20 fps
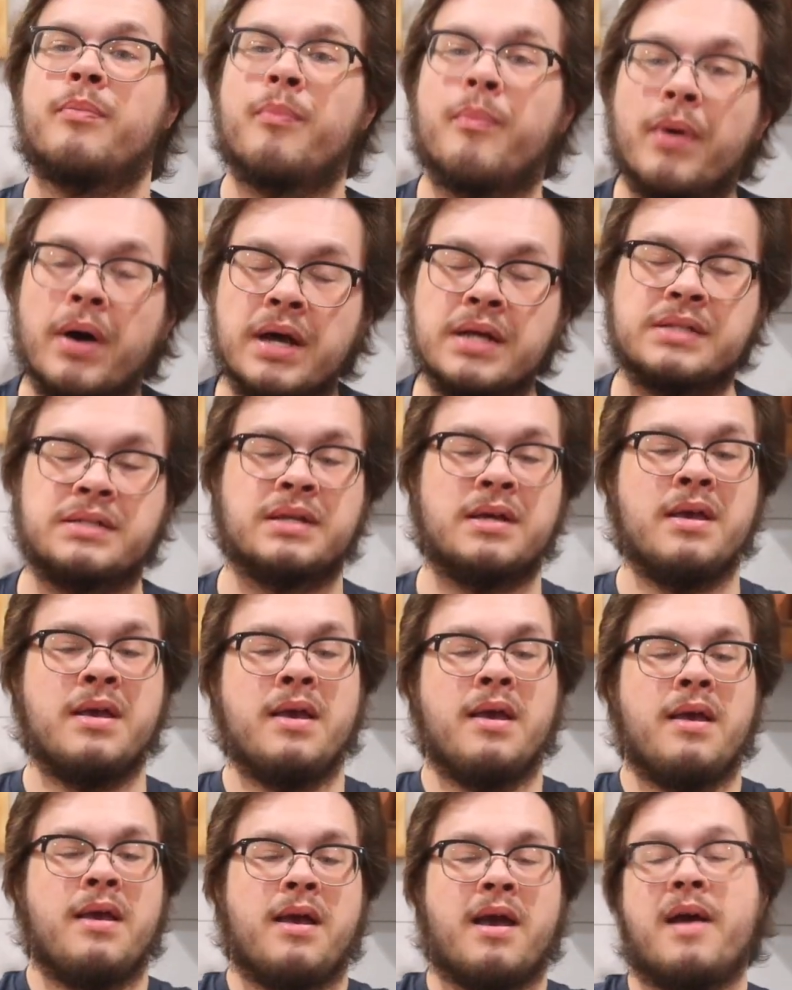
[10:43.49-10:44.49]
But
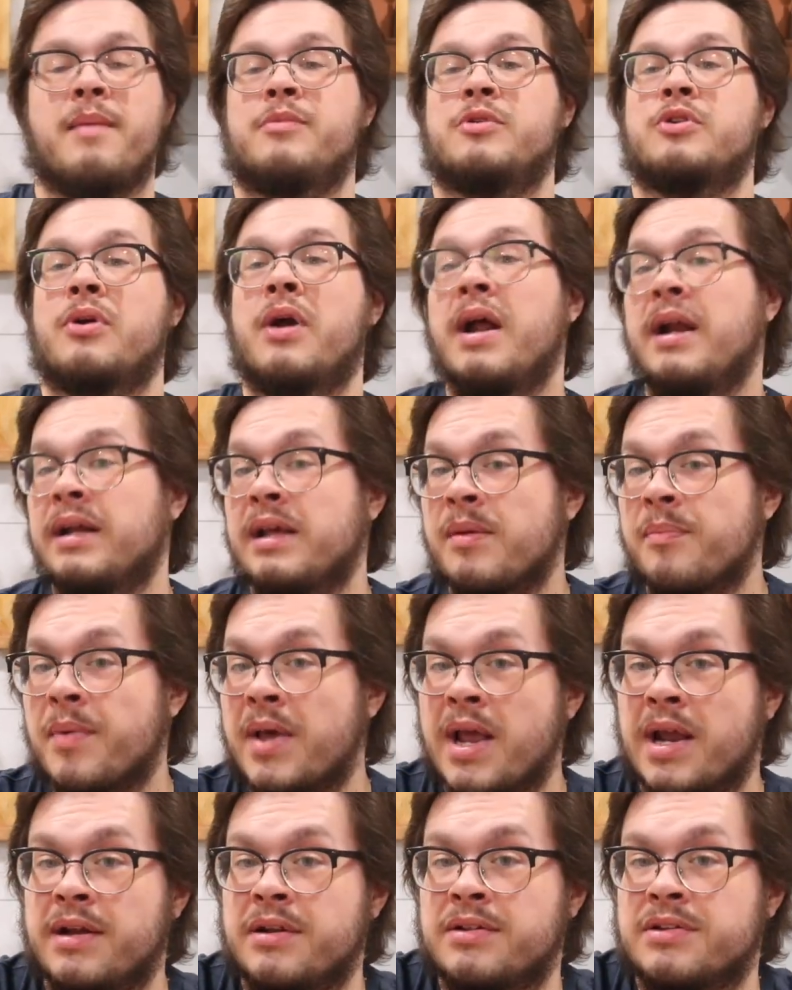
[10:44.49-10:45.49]
I'm trying to get
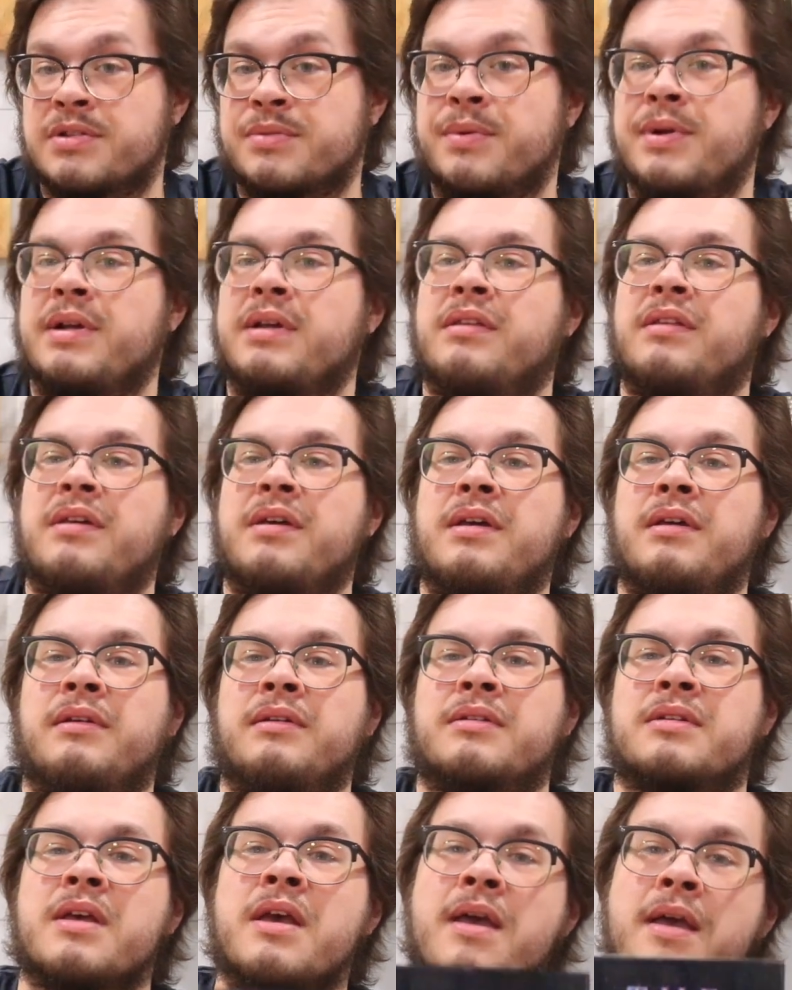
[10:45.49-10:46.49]
back in the swing of
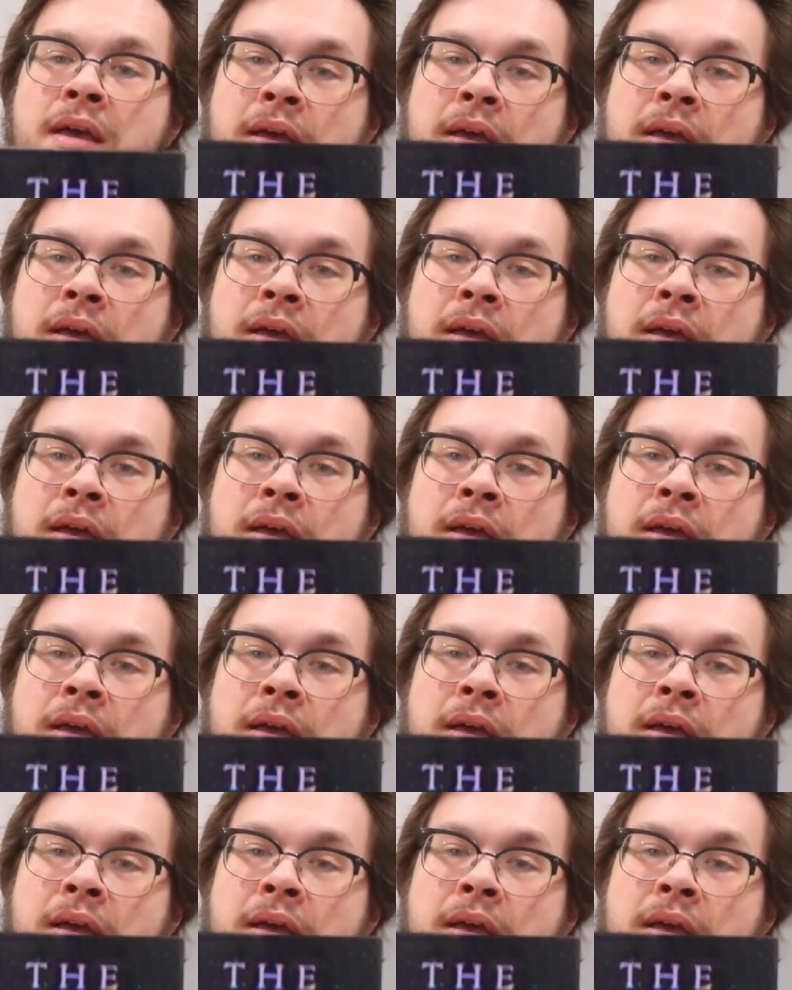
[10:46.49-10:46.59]
things,